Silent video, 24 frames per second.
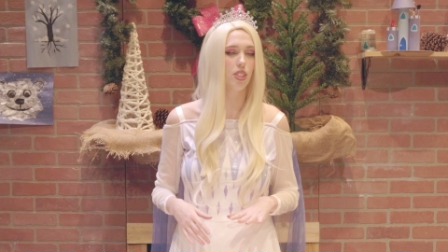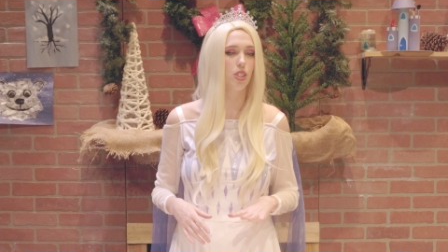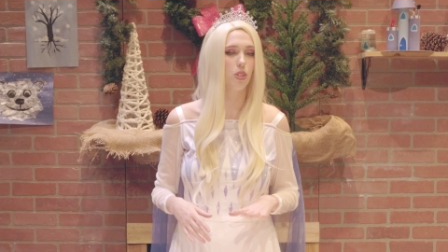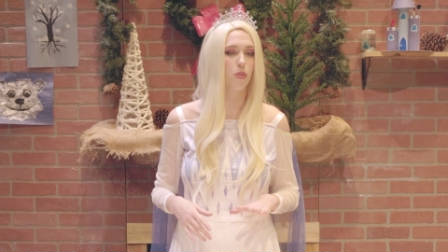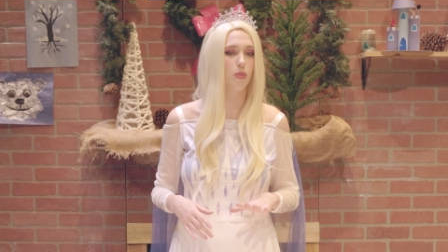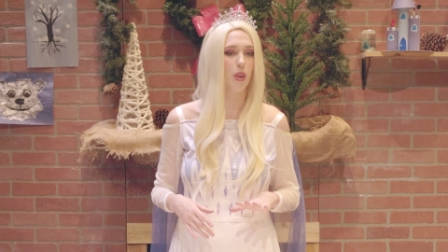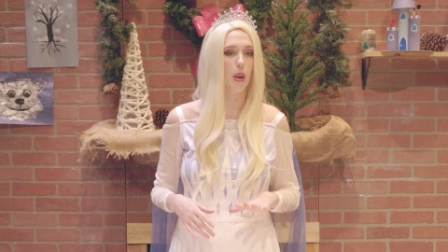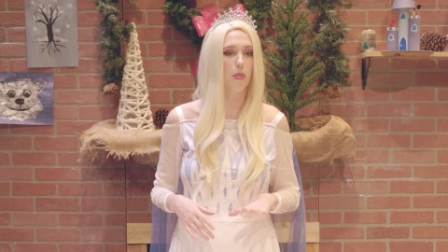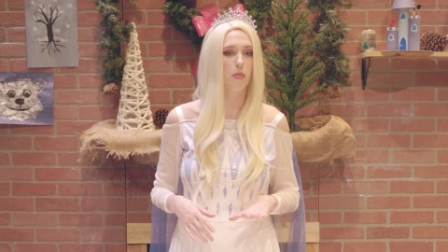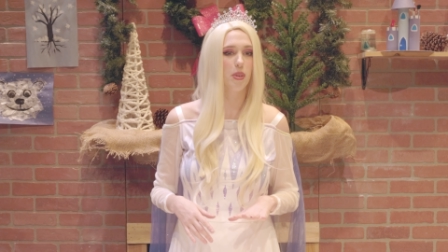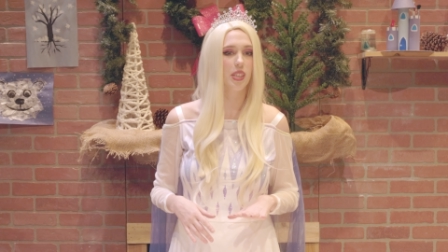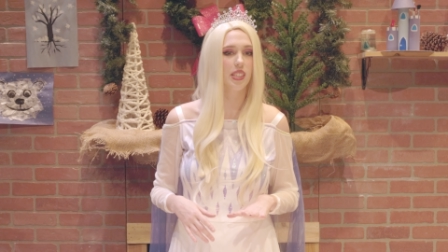to
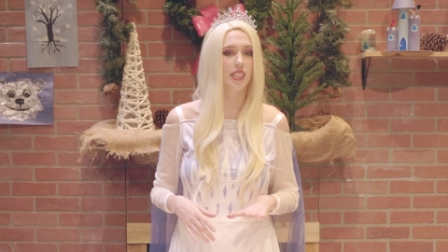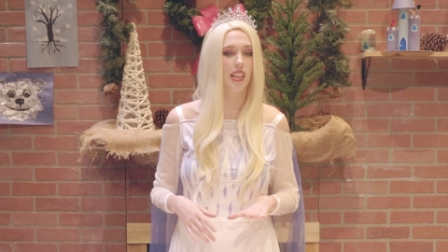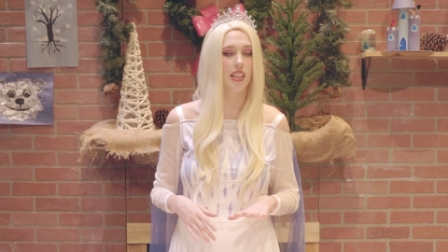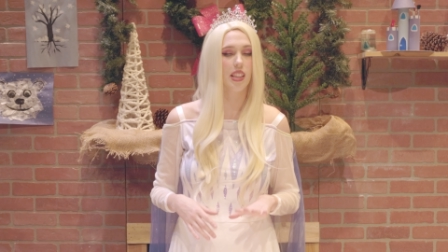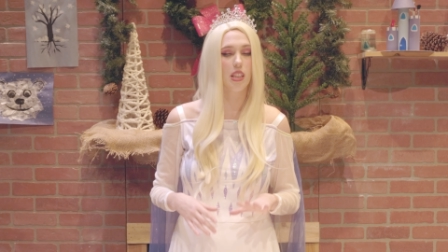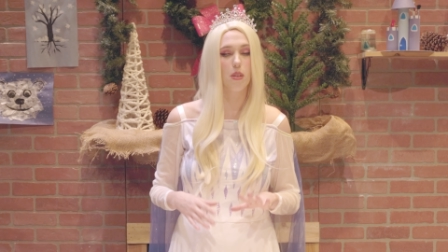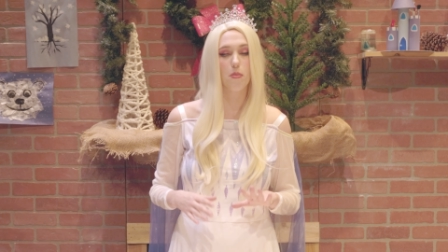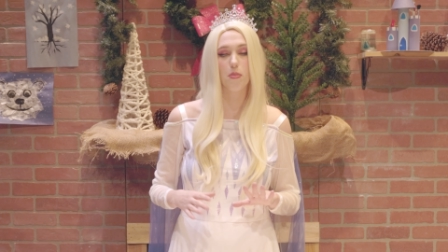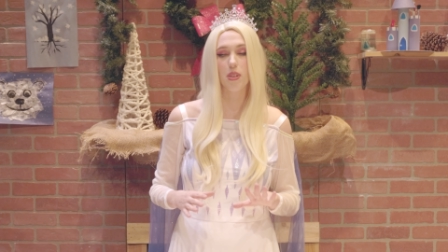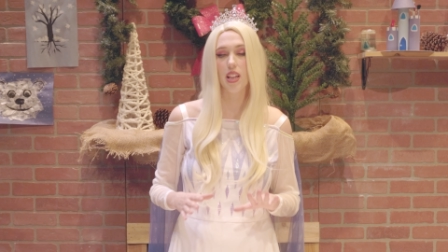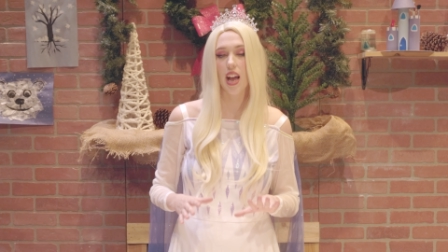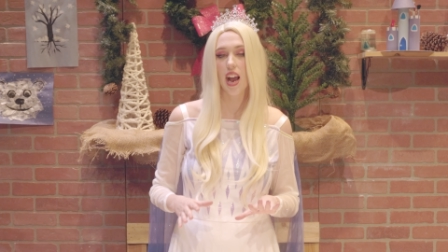represent
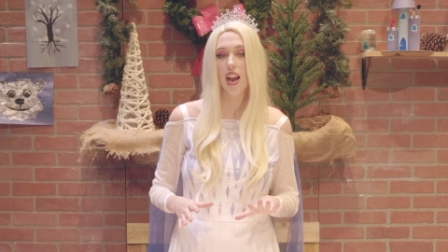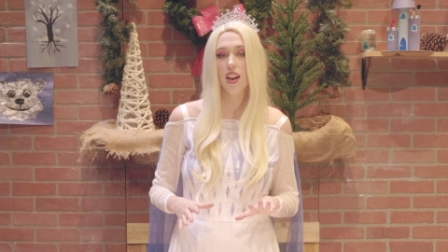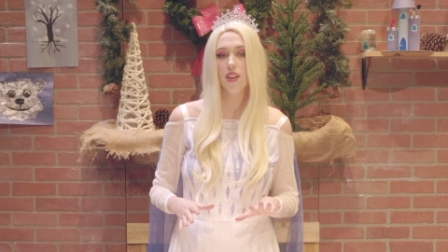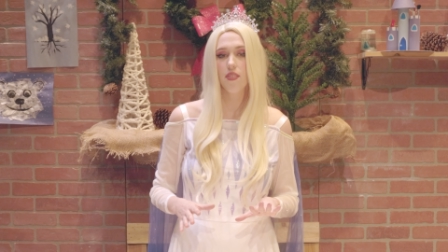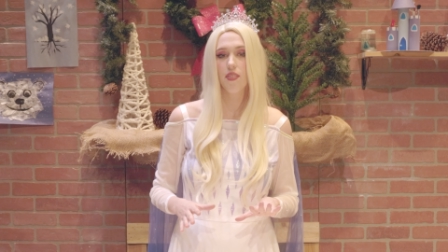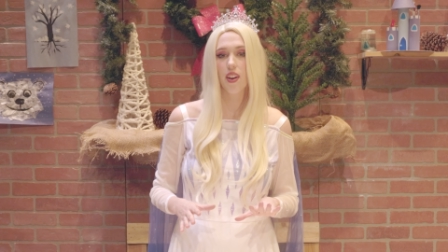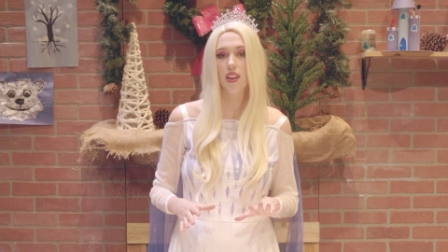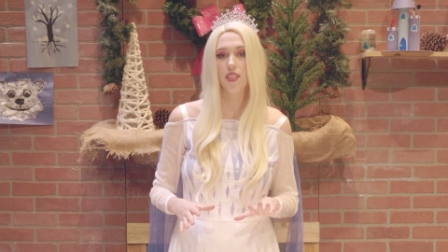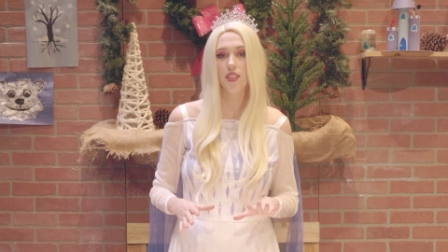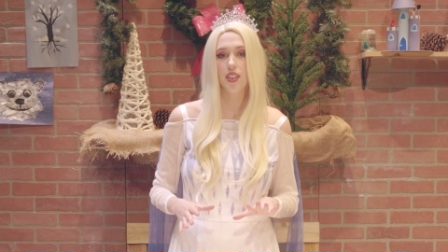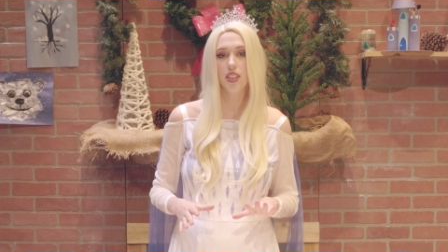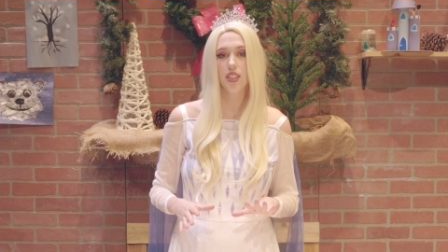the black
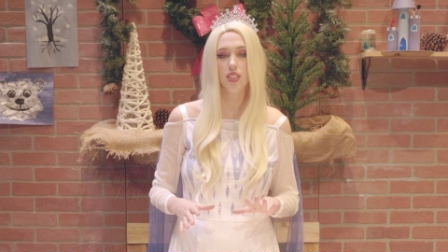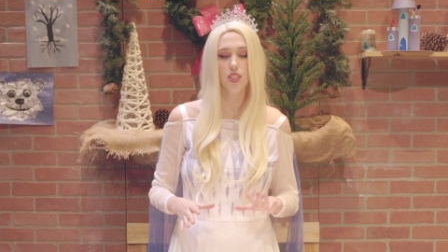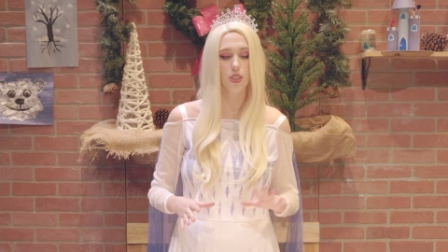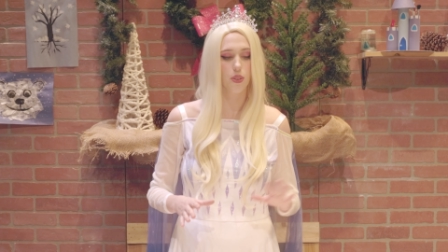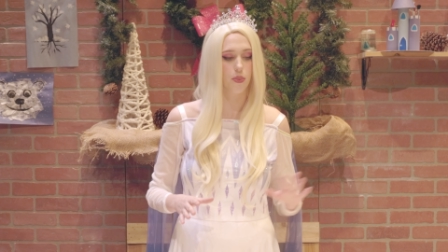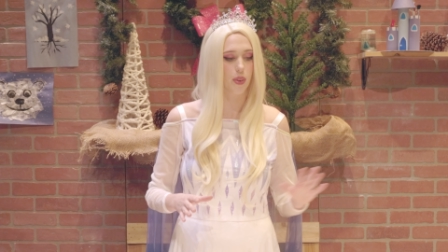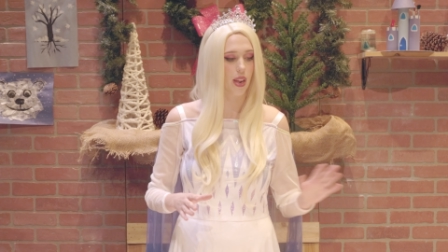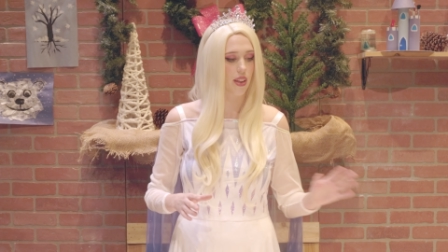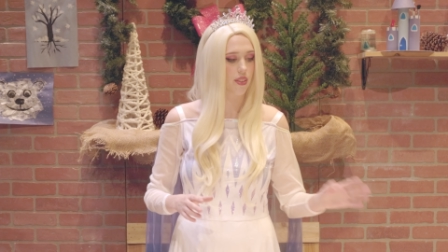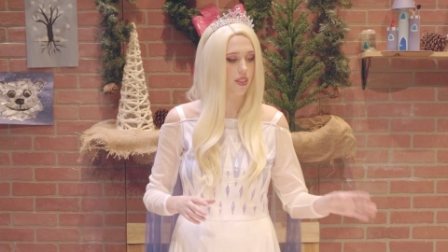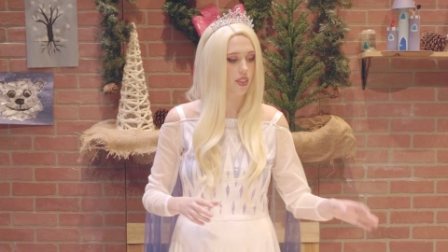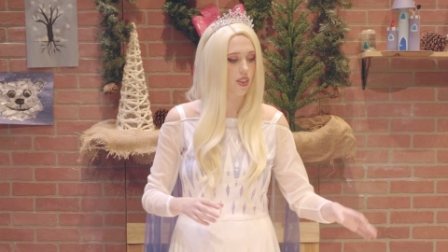feathers
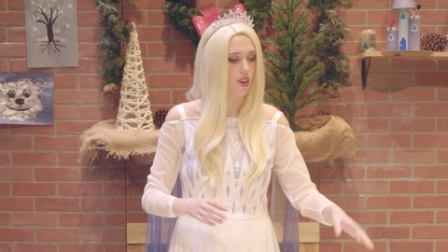around